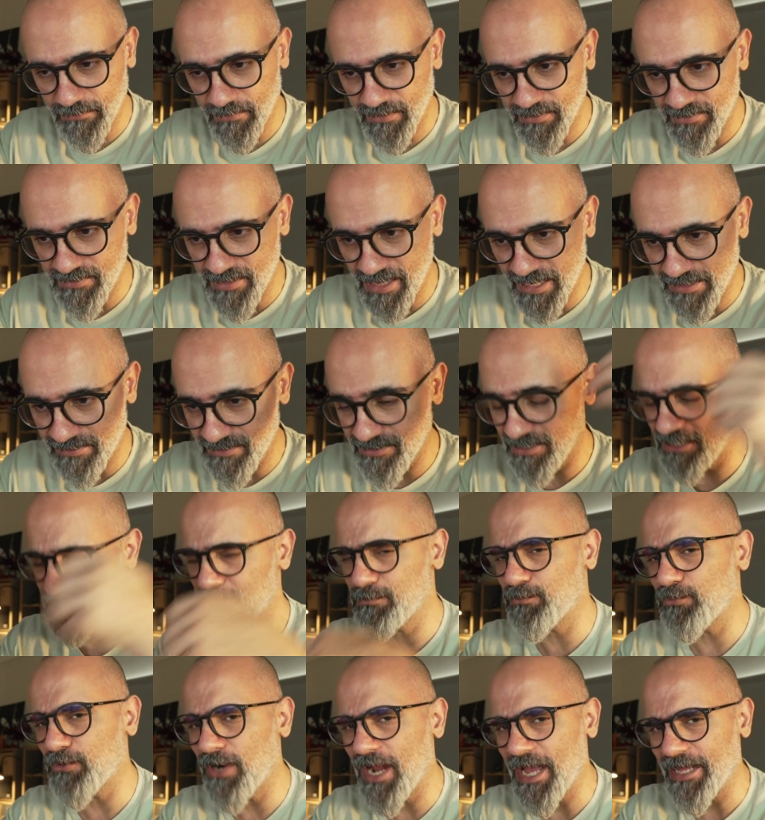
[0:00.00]
that these
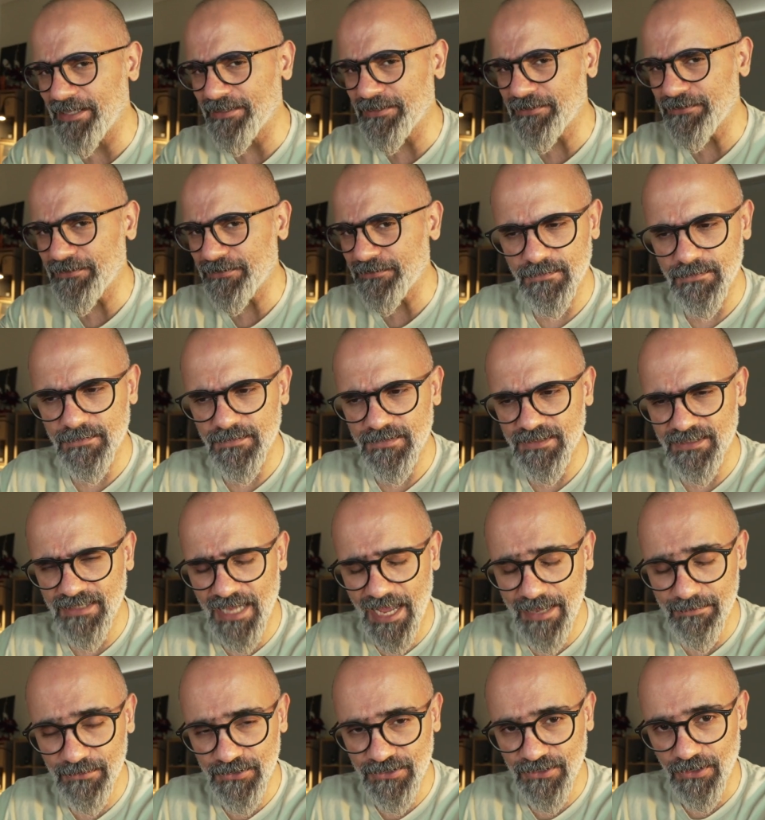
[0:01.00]
brands,
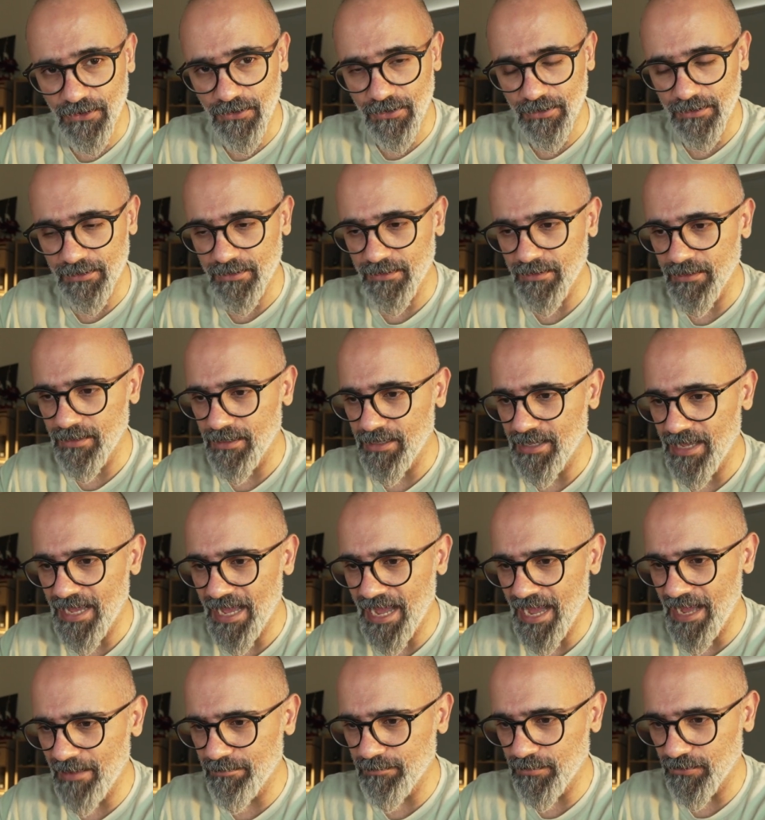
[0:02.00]
Samsung,
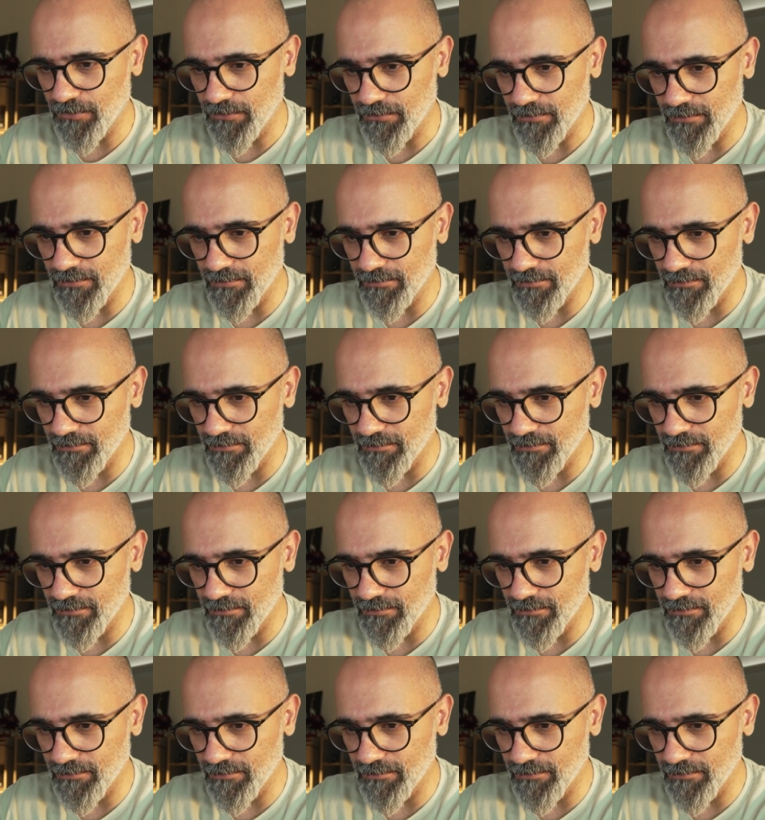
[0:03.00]
Apple,